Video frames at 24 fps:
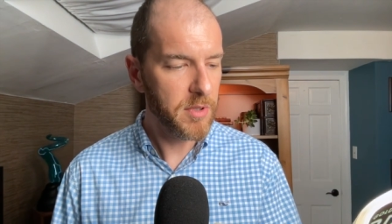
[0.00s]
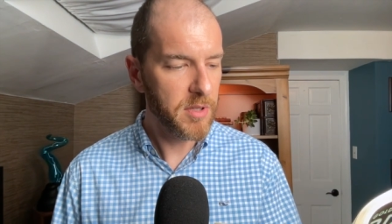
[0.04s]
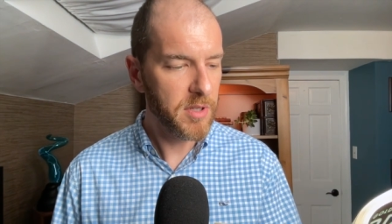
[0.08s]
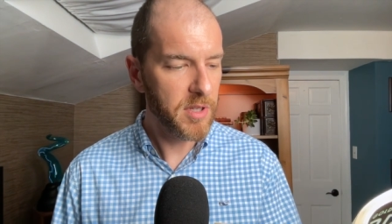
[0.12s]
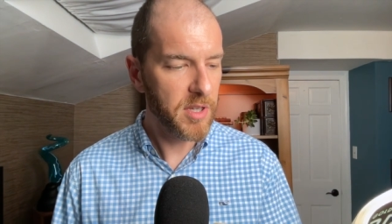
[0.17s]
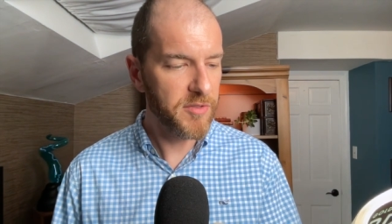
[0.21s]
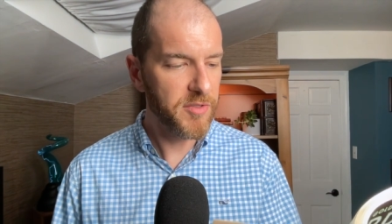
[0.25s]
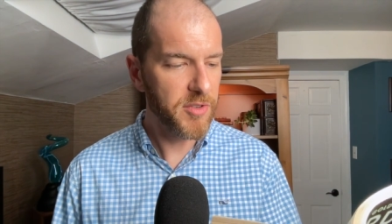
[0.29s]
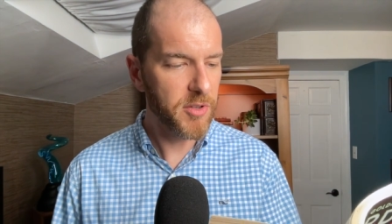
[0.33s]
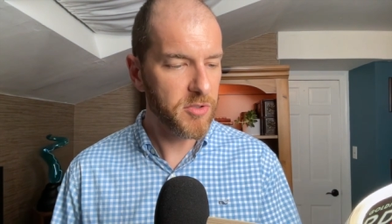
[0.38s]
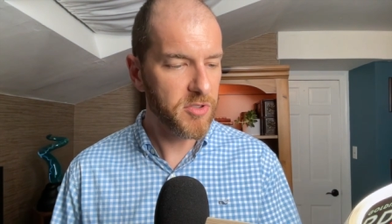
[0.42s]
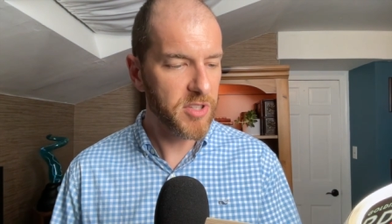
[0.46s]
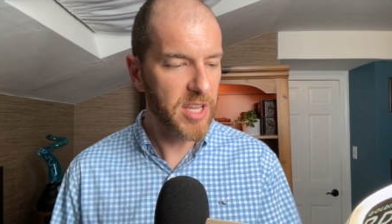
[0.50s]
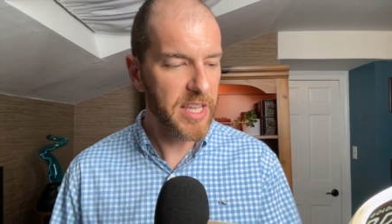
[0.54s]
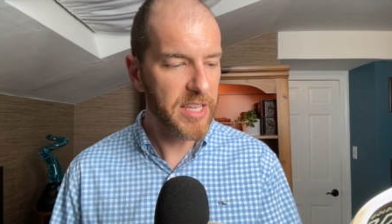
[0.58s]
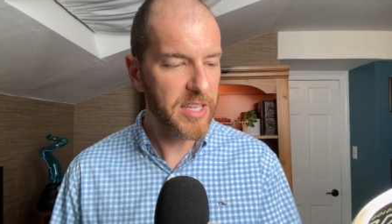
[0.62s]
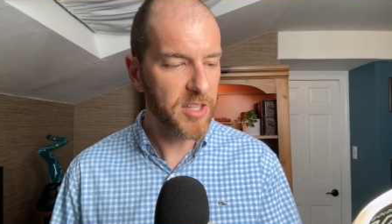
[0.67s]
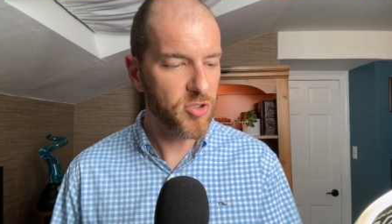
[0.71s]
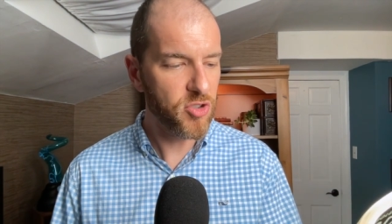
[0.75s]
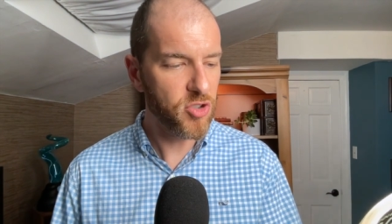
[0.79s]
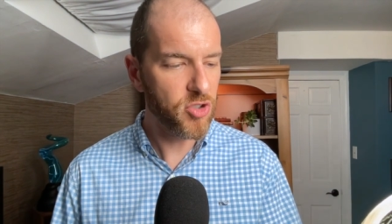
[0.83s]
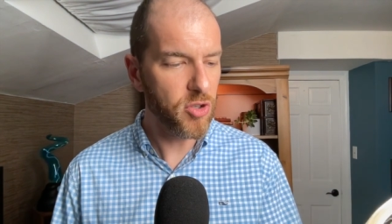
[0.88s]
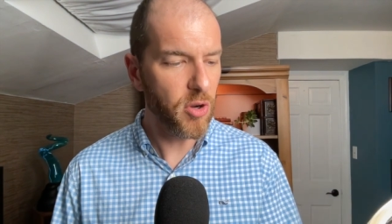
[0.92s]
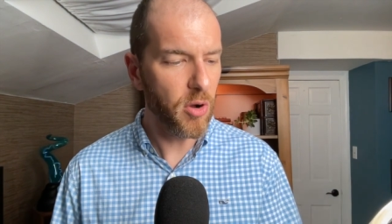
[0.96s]
if you're taking
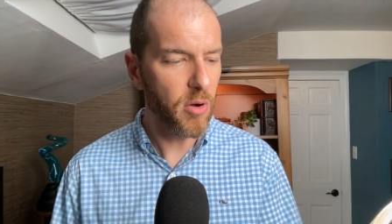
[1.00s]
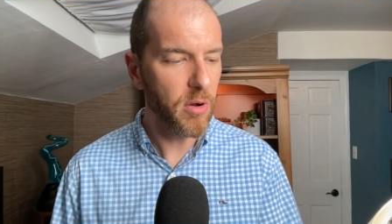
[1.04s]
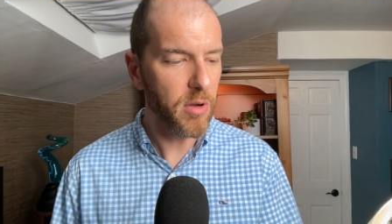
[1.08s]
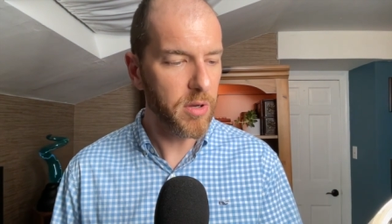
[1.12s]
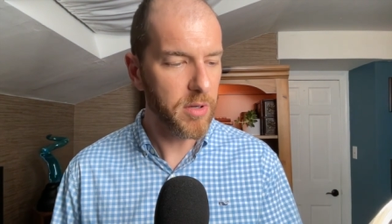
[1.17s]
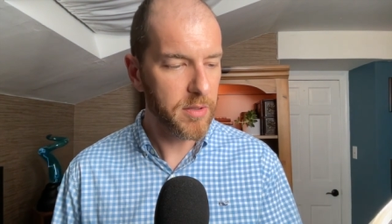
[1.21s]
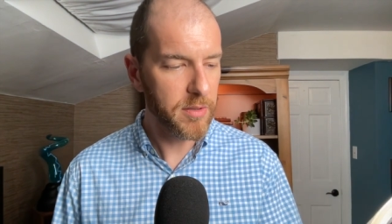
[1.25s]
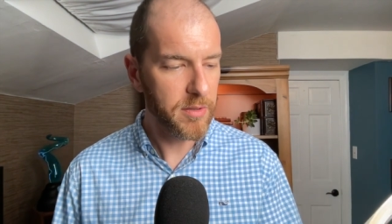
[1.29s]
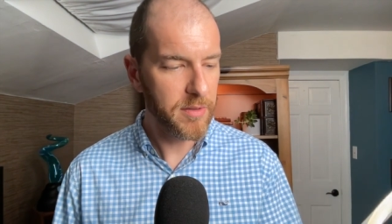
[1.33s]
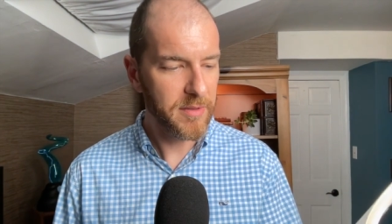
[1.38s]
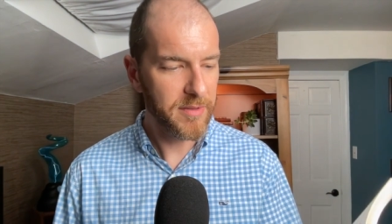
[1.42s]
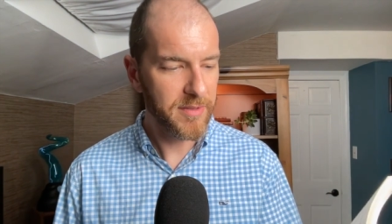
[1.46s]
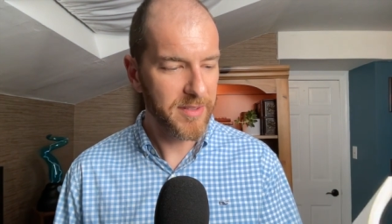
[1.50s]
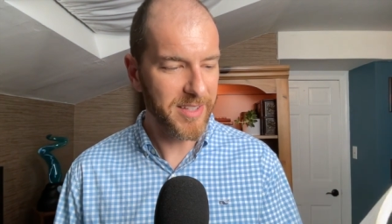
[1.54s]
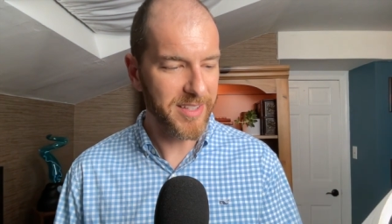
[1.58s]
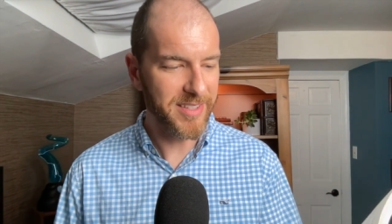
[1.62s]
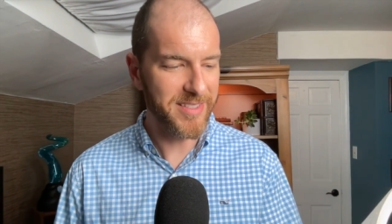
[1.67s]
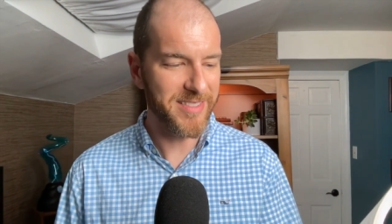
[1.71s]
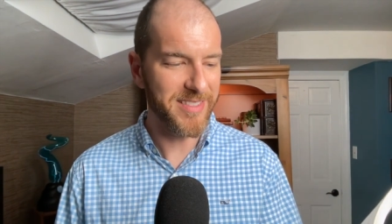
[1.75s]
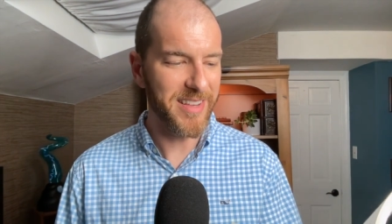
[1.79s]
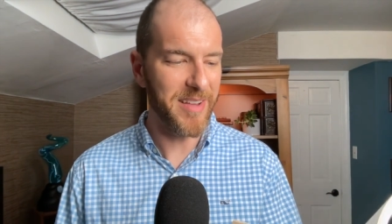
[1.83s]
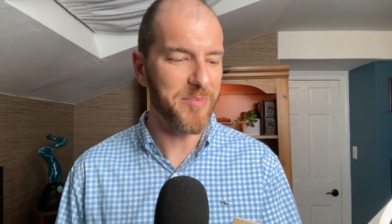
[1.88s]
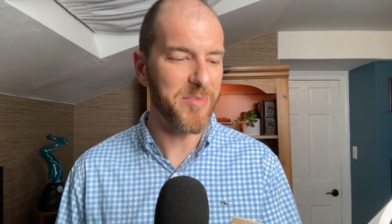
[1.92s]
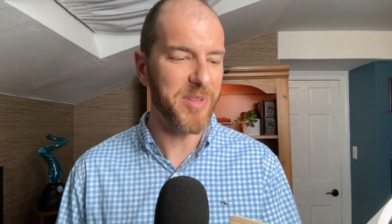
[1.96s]
short, the
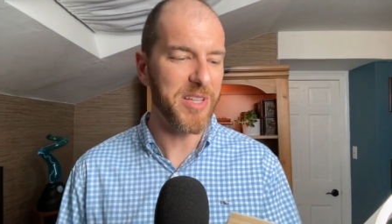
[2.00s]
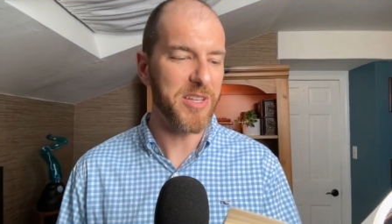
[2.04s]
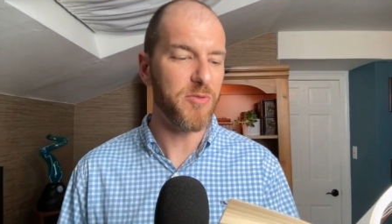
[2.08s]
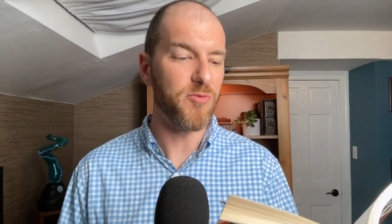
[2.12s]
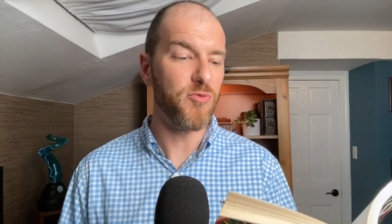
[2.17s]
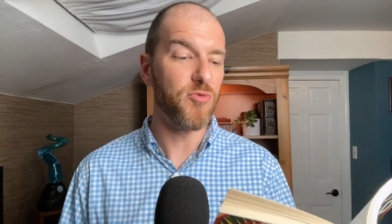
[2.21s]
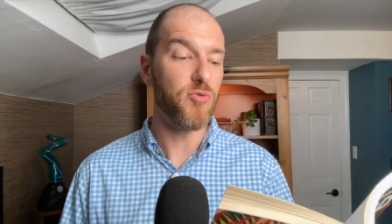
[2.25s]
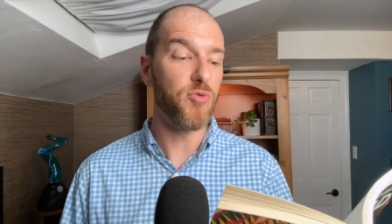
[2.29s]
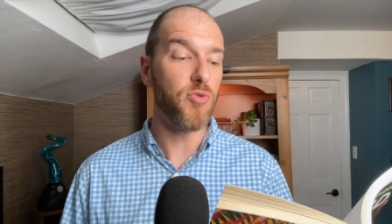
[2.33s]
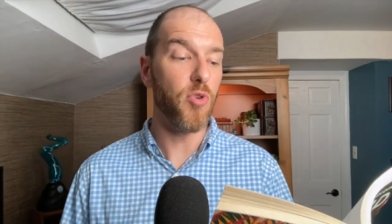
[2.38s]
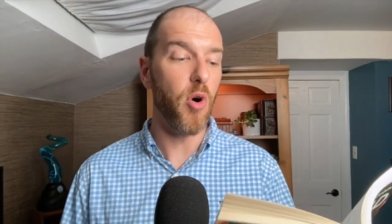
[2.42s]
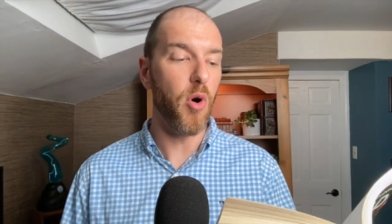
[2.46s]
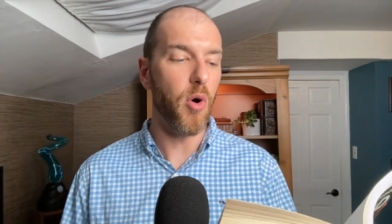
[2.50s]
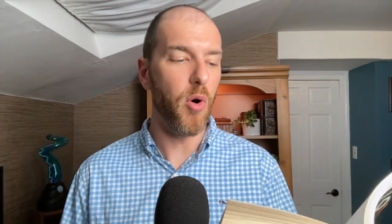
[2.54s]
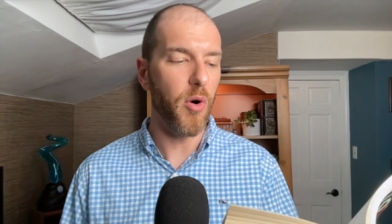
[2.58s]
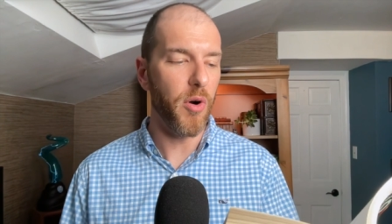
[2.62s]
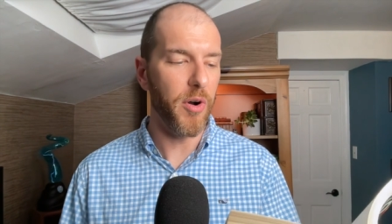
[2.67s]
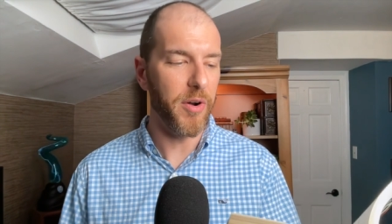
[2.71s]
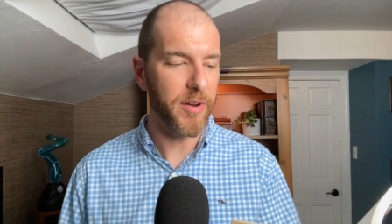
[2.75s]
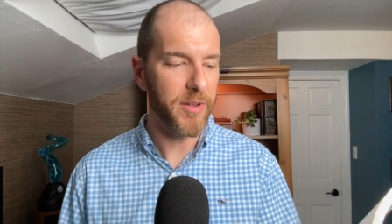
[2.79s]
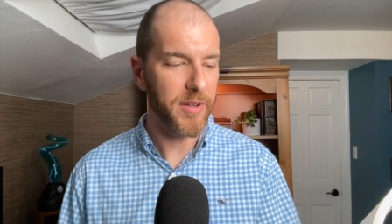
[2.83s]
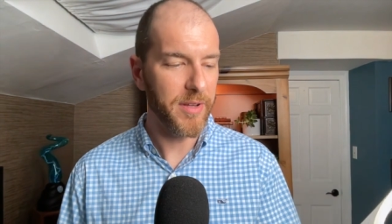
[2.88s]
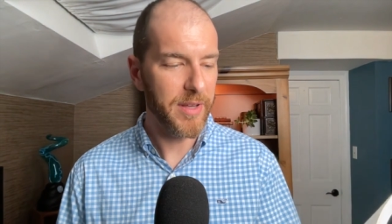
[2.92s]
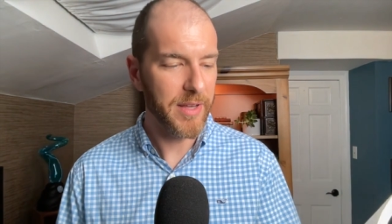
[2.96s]
assembly
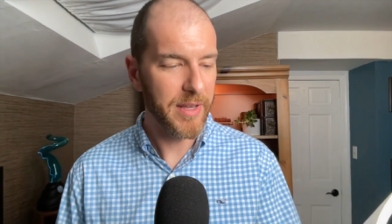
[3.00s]
roared.